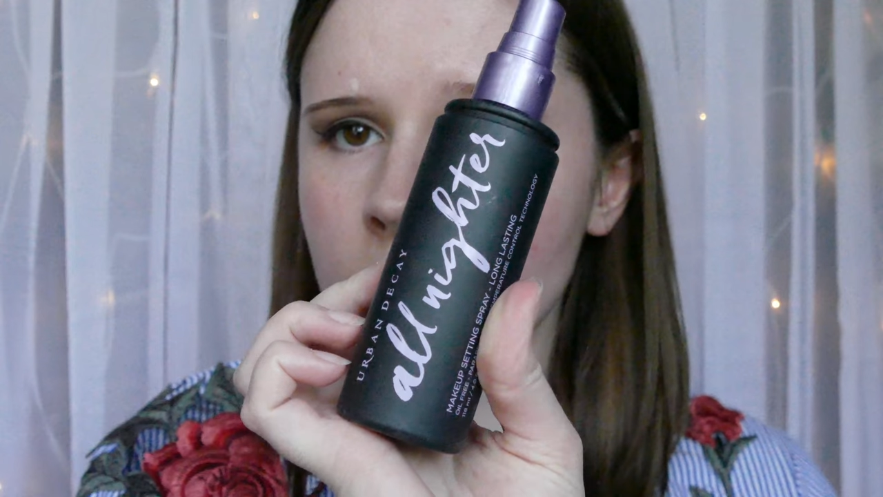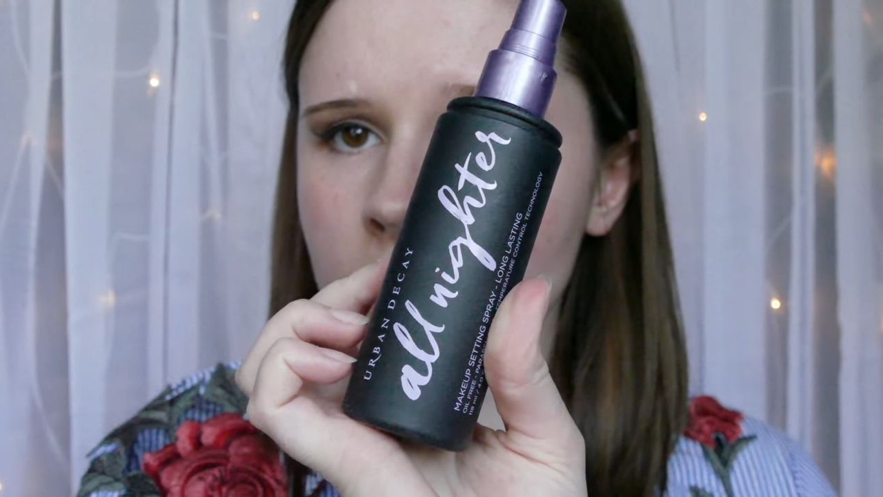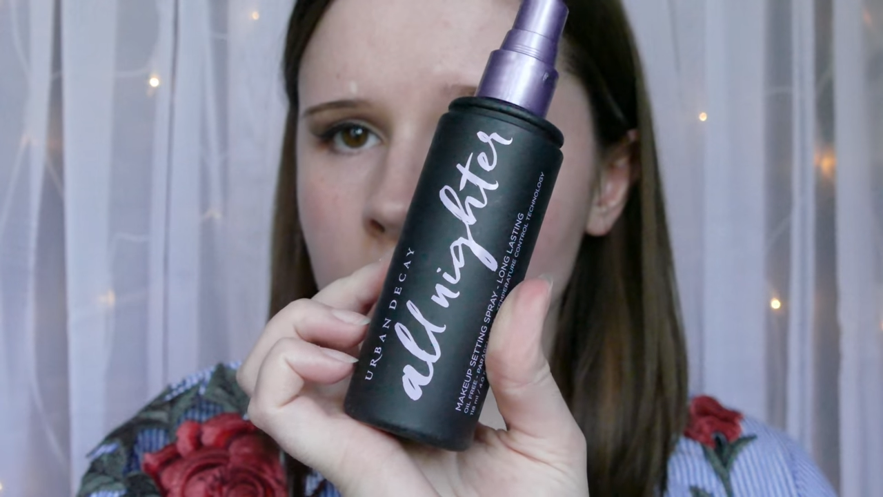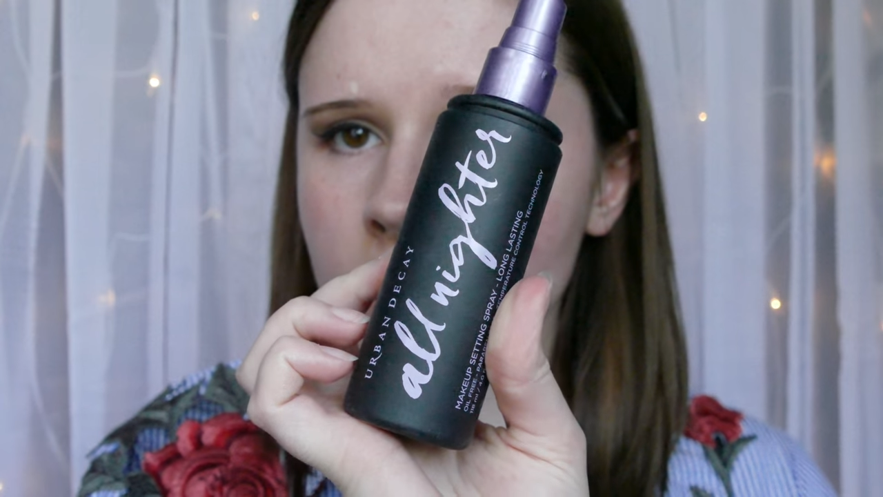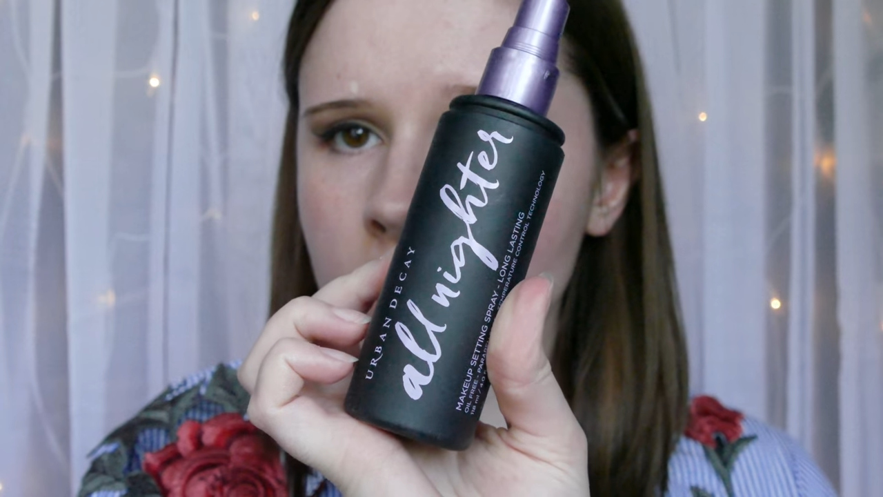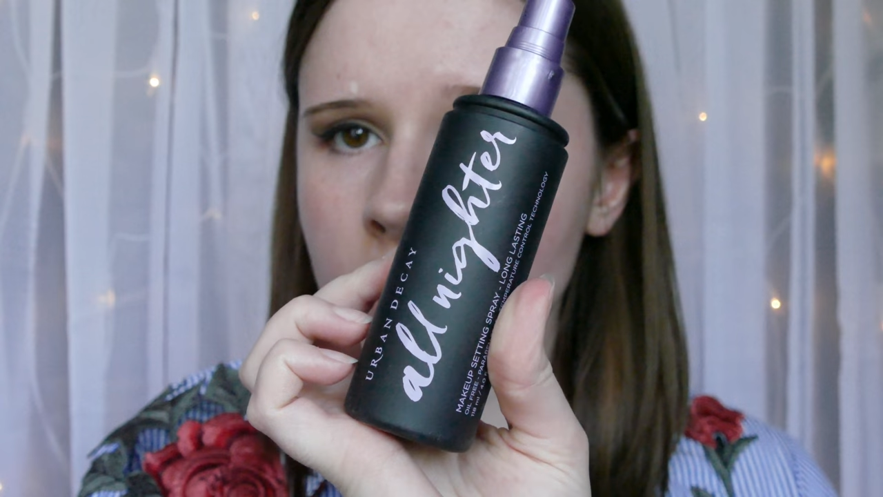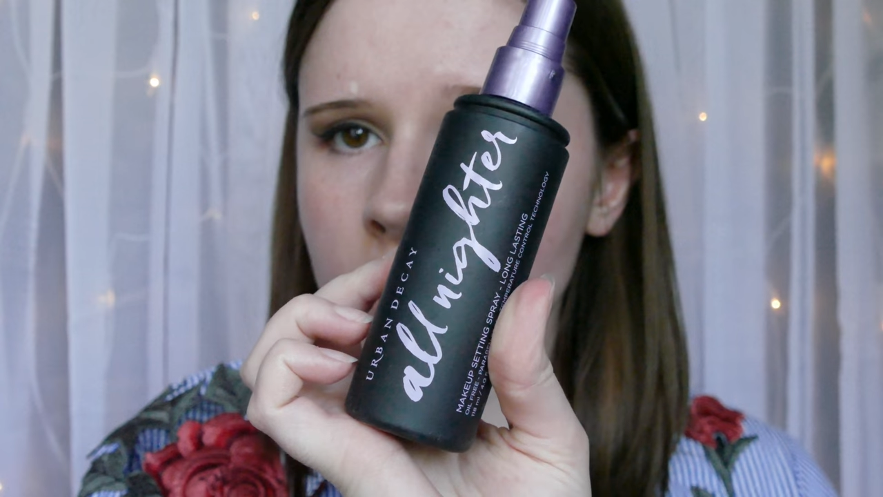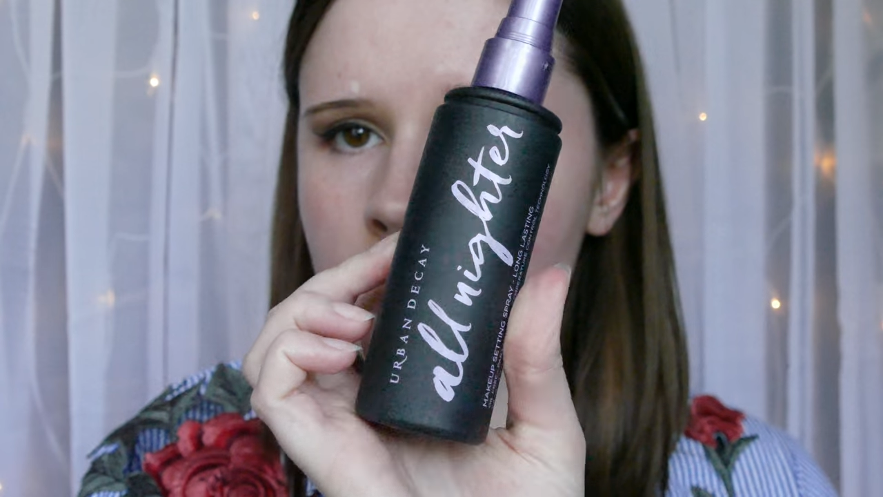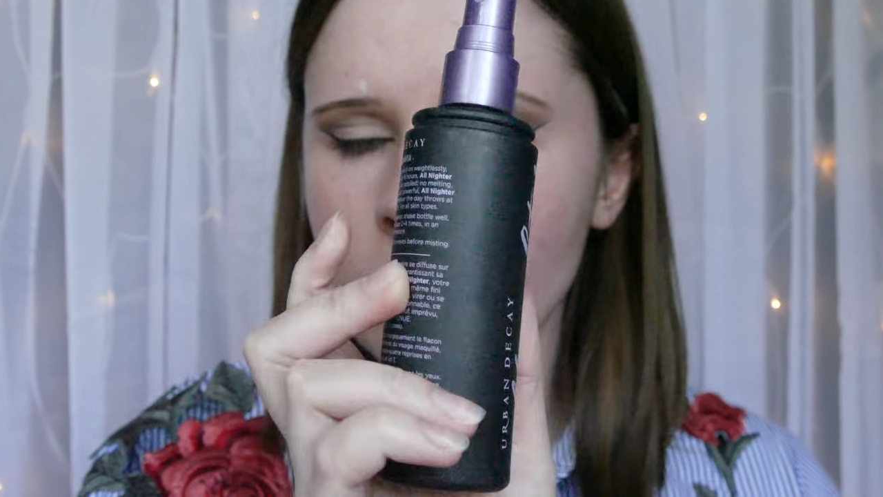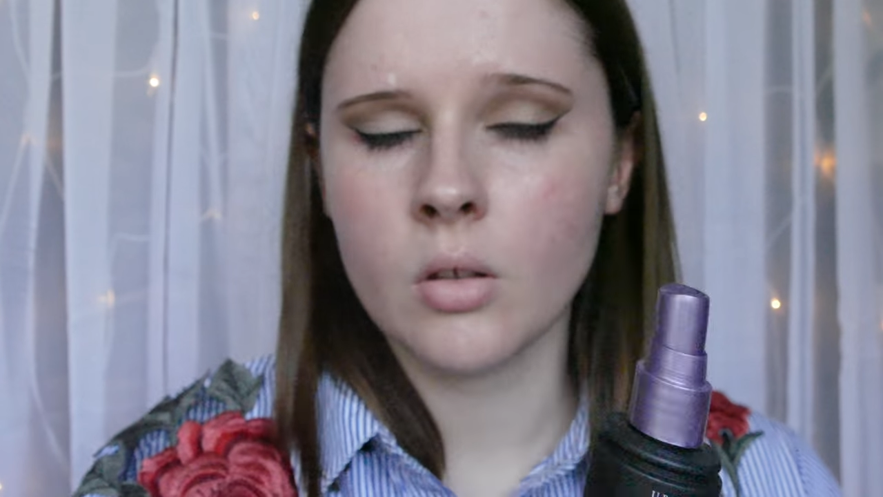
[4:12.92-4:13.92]
Now for the
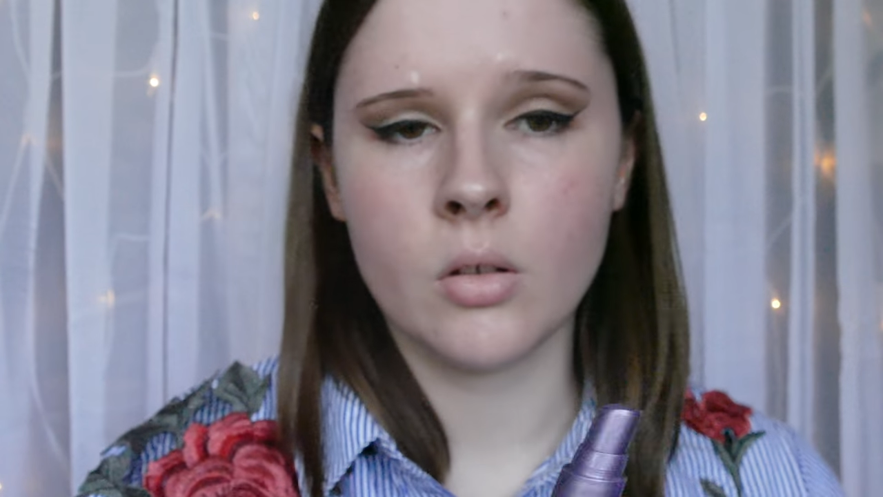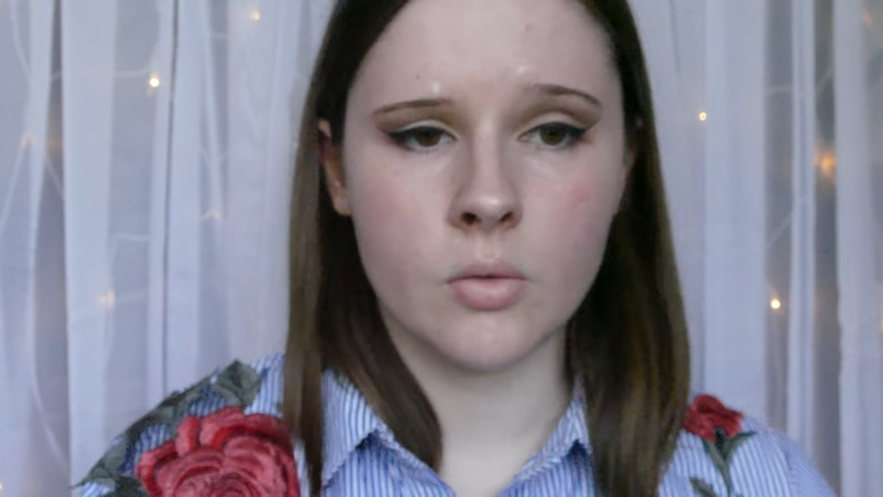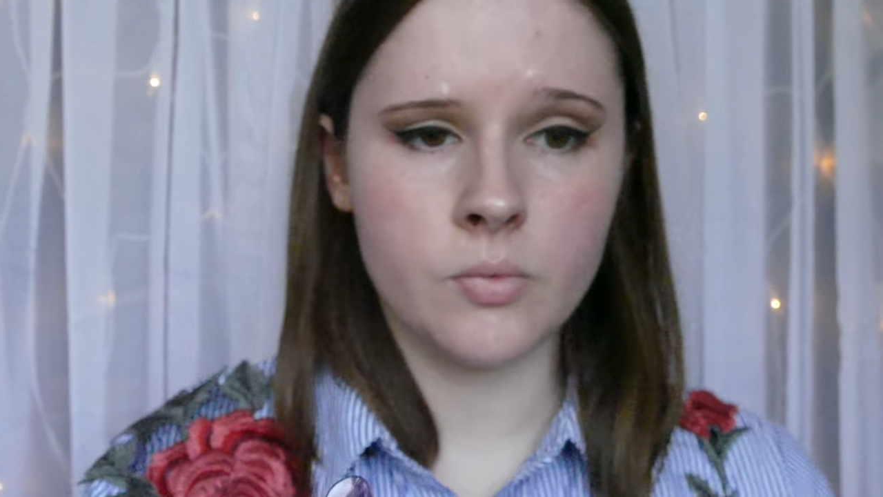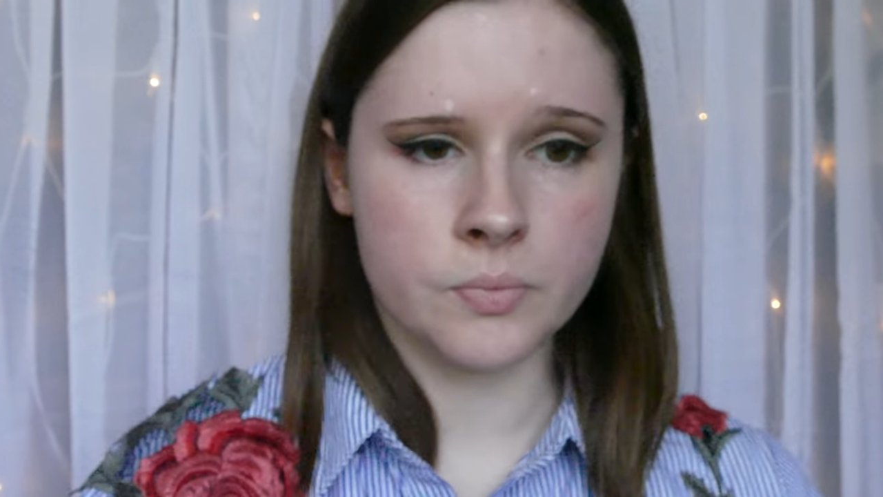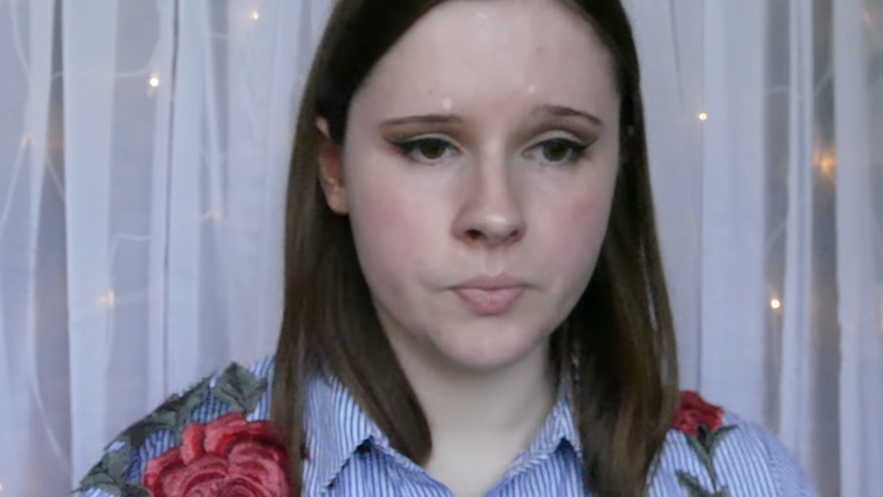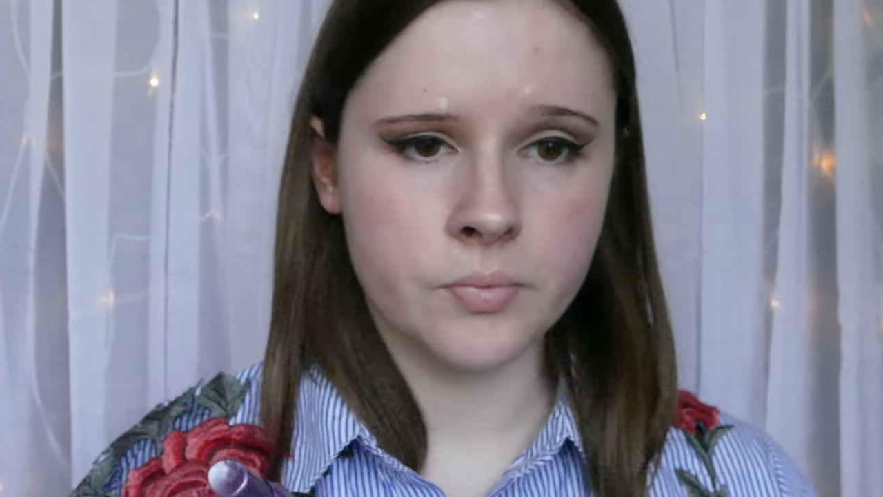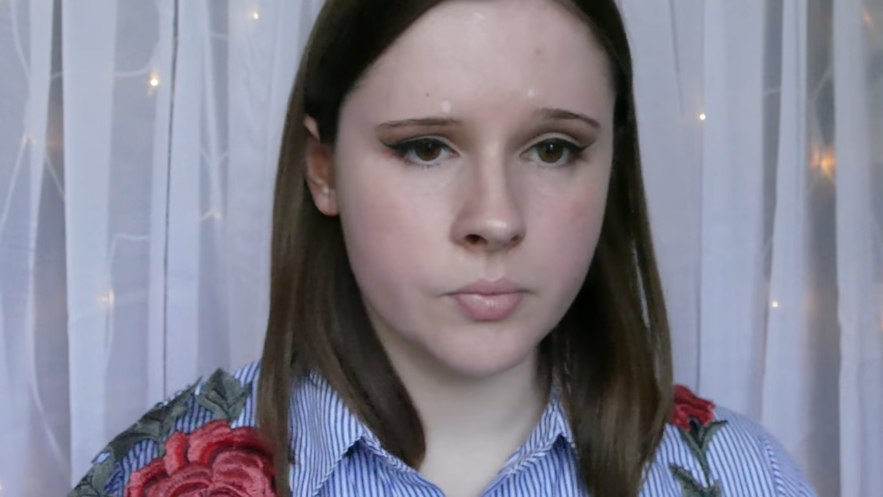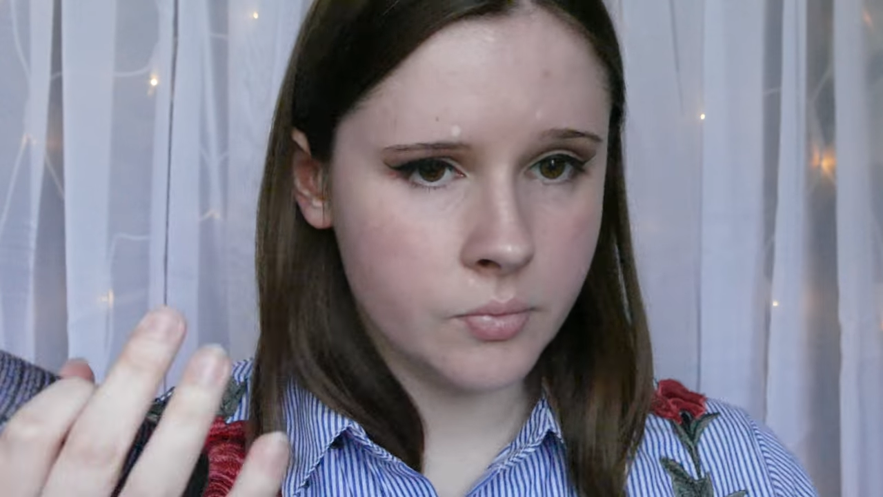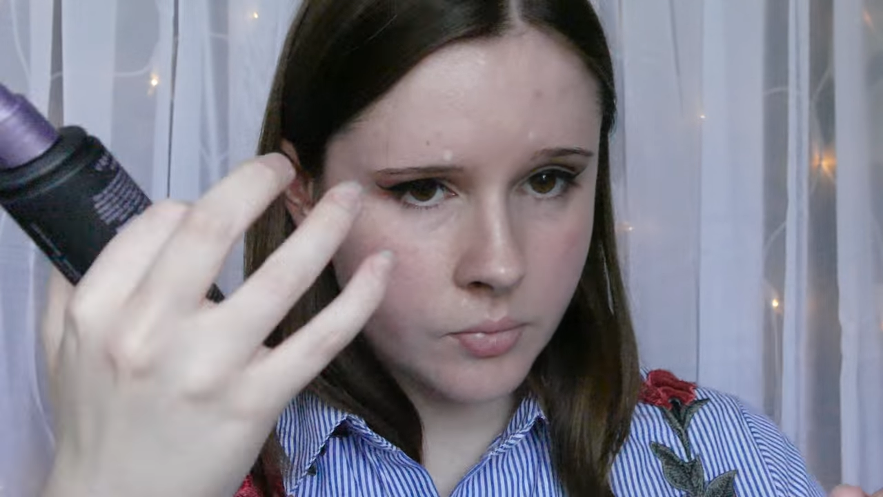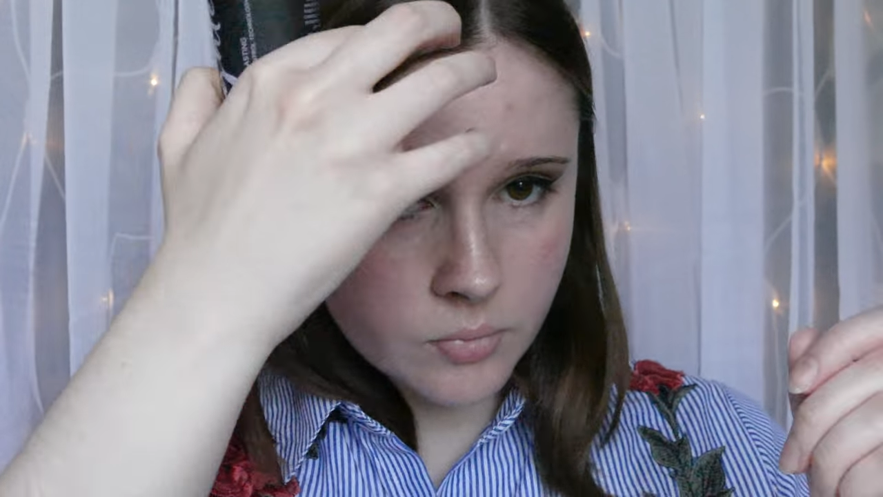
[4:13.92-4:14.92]
face, I'm just starting off
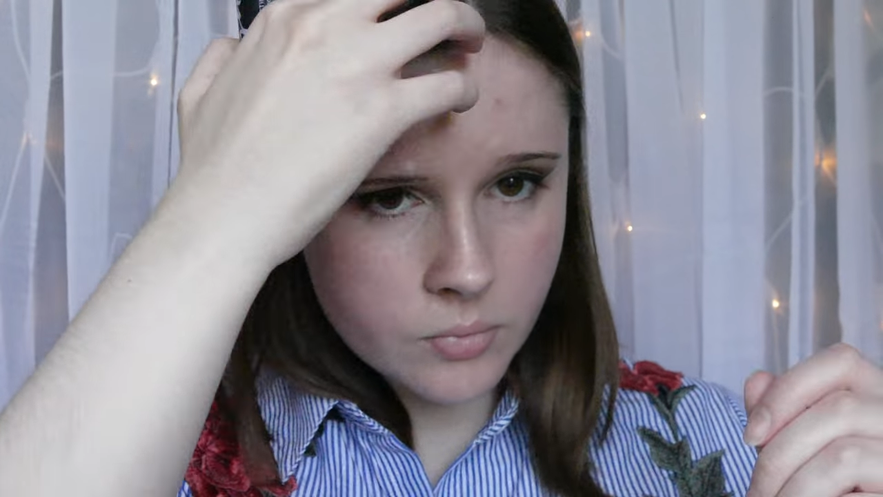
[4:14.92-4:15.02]
with